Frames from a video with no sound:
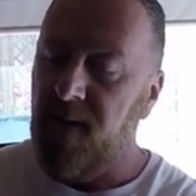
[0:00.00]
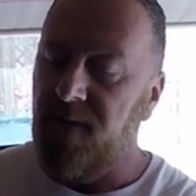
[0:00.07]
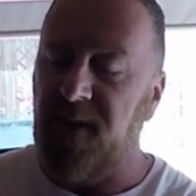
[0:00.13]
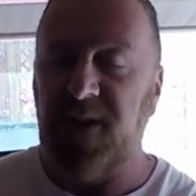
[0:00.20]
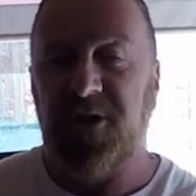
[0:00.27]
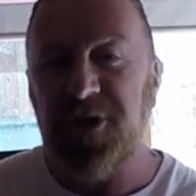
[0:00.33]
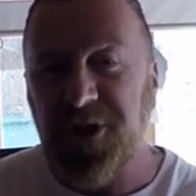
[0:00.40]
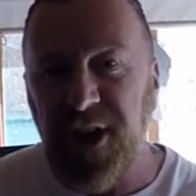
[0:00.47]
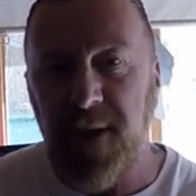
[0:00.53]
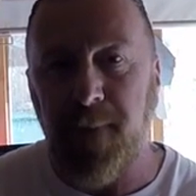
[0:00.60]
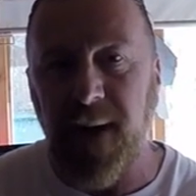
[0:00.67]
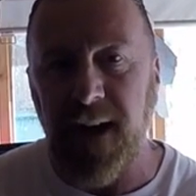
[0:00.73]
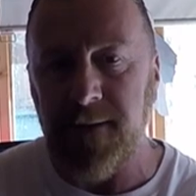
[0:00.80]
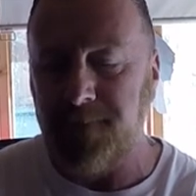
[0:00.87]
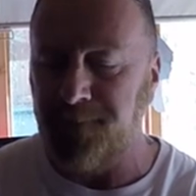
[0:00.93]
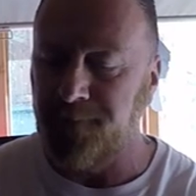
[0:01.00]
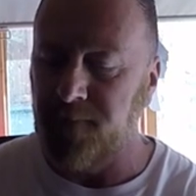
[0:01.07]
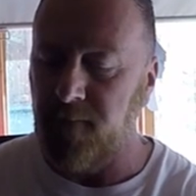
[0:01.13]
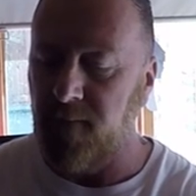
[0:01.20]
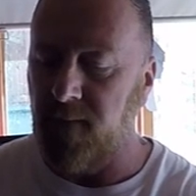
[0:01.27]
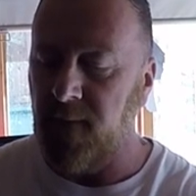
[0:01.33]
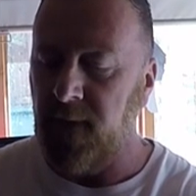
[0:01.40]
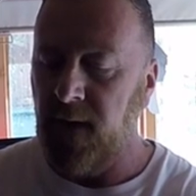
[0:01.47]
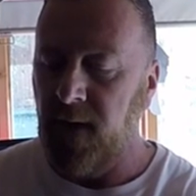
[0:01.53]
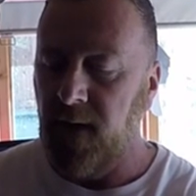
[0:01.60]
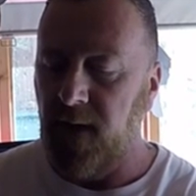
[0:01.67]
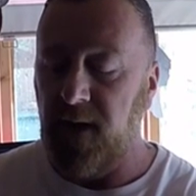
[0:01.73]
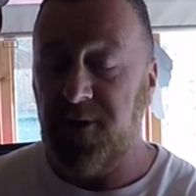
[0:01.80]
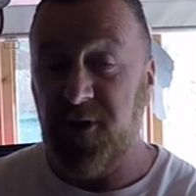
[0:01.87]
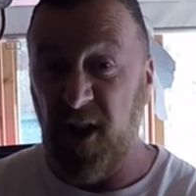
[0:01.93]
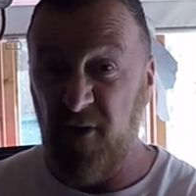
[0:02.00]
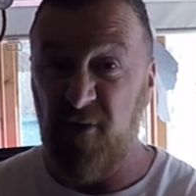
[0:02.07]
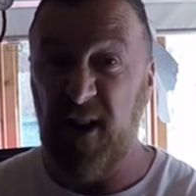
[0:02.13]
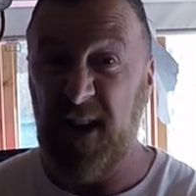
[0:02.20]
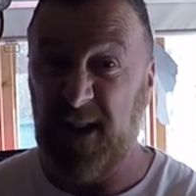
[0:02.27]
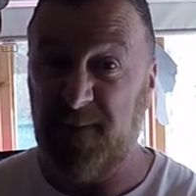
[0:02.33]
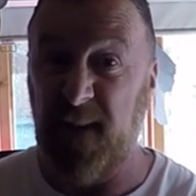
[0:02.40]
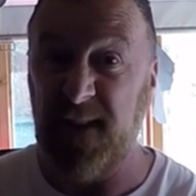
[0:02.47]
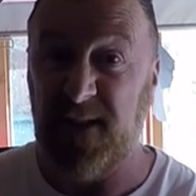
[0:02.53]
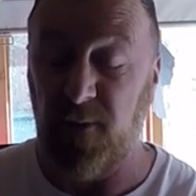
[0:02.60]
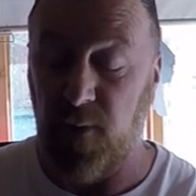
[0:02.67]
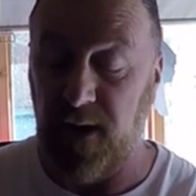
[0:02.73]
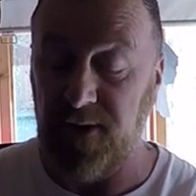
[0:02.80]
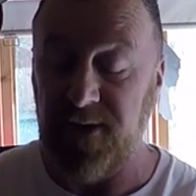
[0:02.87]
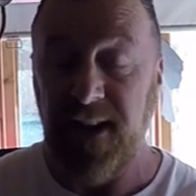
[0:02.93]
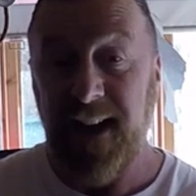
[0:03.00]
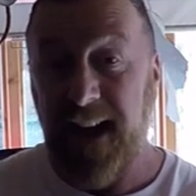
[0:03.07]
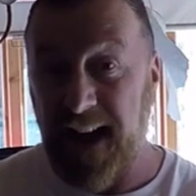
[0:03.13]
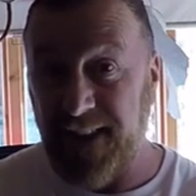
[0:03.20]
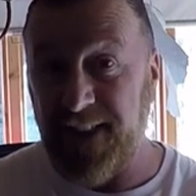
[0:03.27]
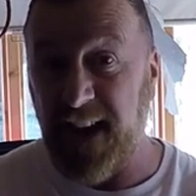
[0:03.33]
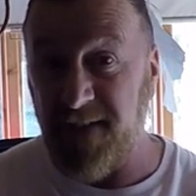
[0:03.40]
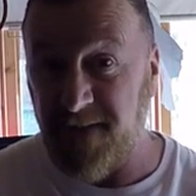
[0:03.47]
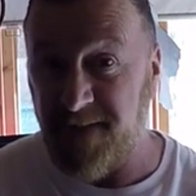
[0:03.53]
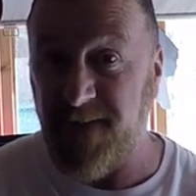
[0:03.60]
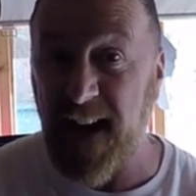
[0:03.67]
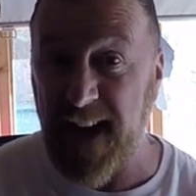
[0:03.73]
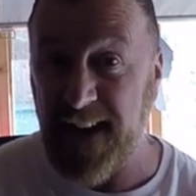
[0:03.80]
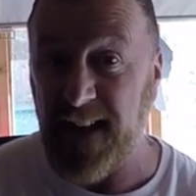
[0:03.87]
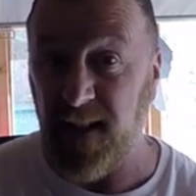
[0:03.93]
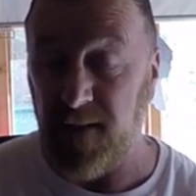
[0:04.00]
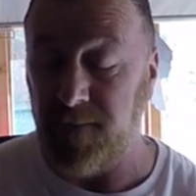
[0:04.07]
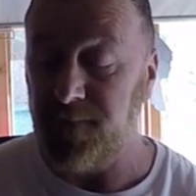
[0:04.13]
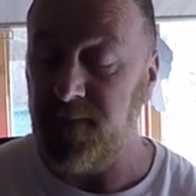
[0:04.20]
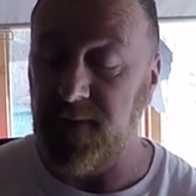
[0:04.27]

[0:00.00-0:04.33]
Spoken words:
they're cheaper, unless you get really expensive ones, and they fail.